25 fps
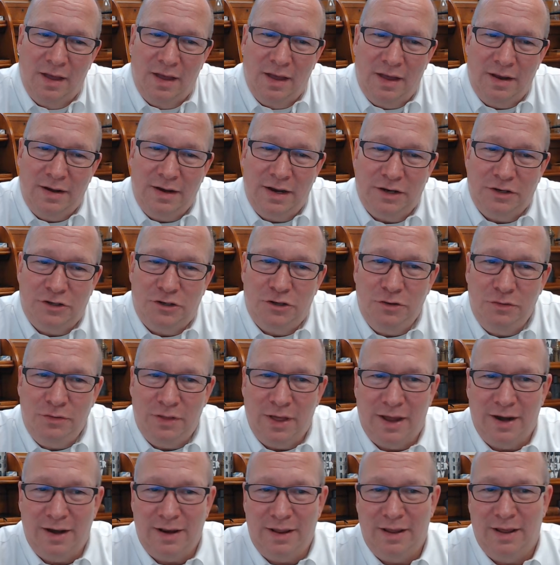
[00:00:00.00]
Now, to
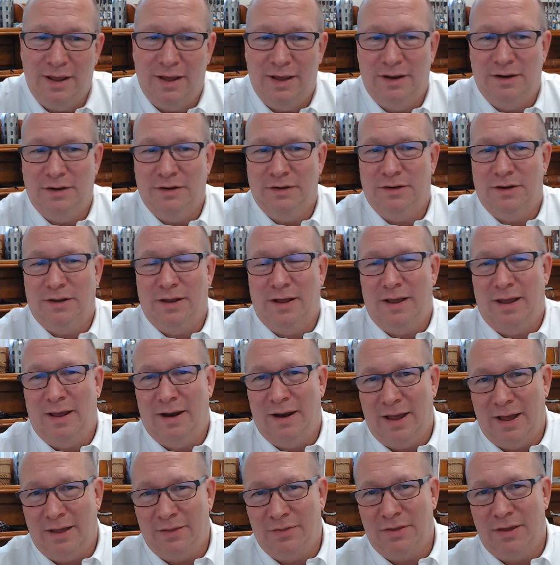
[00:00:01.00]
that end, and
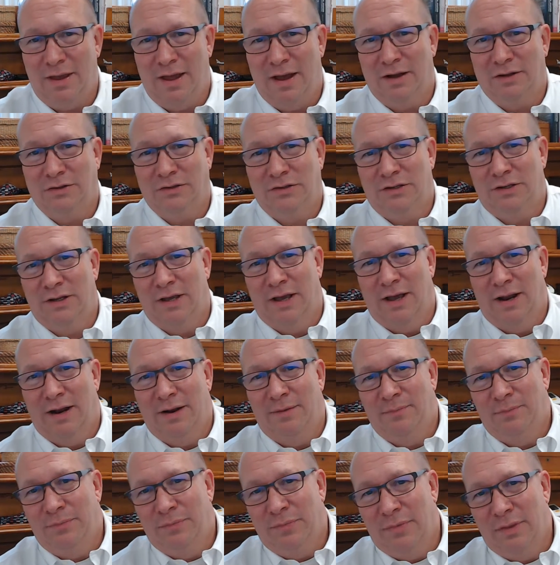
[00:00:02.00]
at the outset,
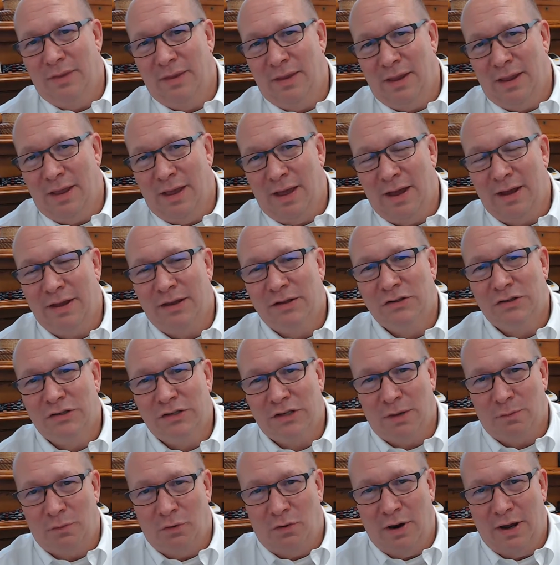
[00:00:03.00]
I can
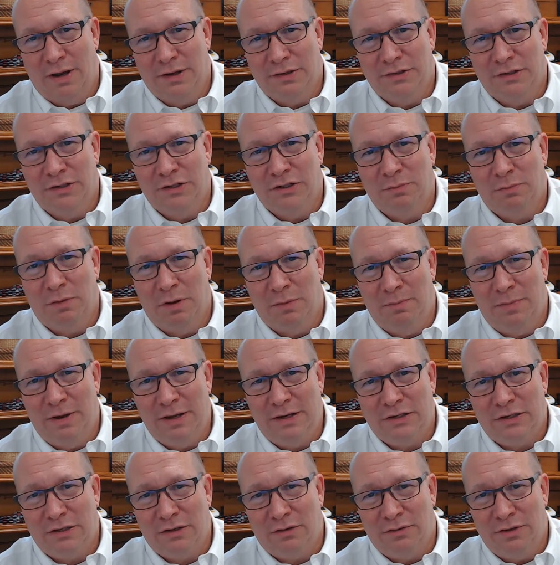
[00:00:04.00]
summarize this by
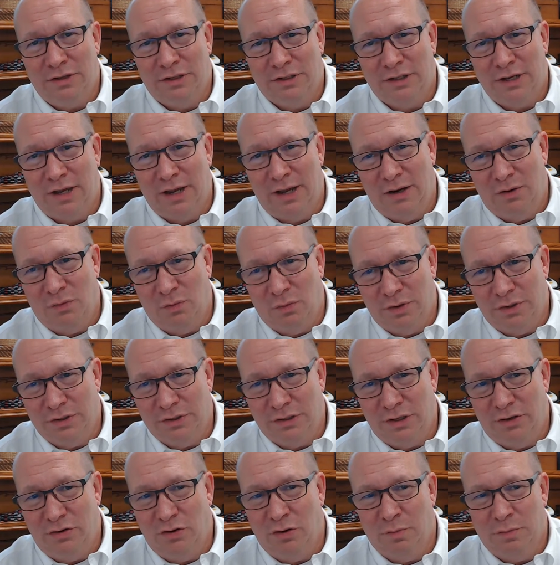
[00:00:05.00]
basically saying what is
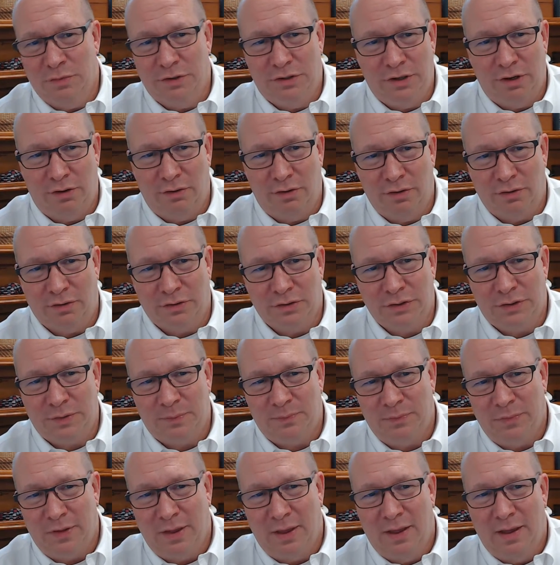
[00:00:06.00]
in your materials.
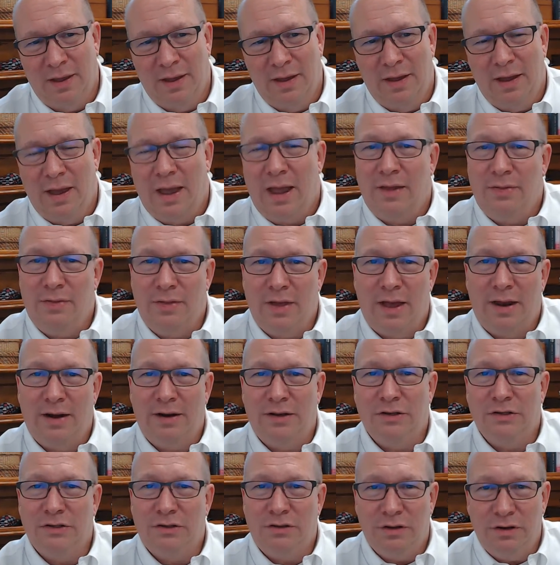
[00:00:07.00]
And that
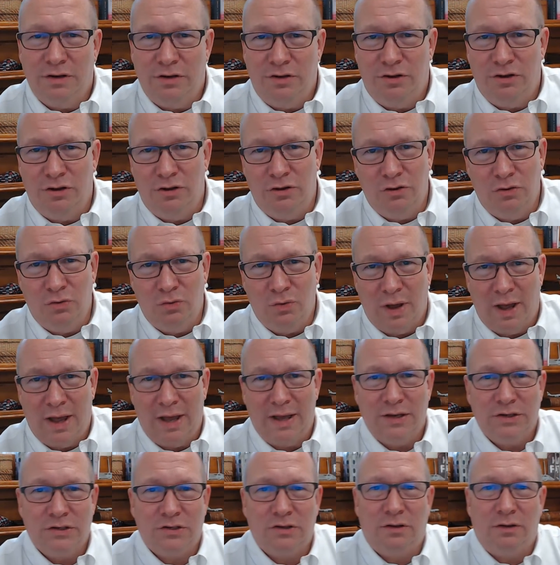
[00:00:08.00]
is that you
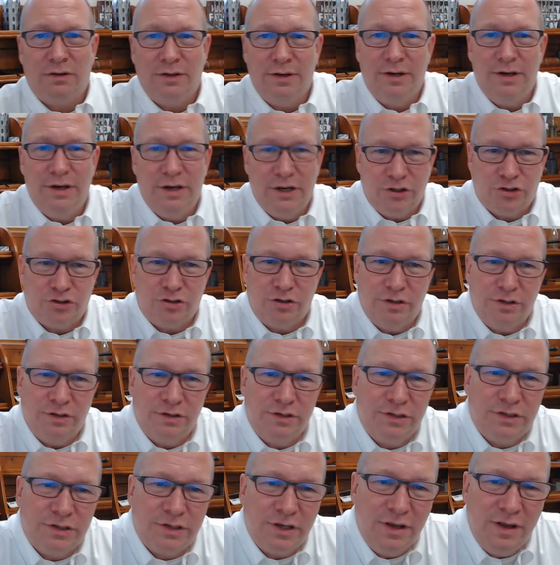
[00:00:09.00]
as clinicians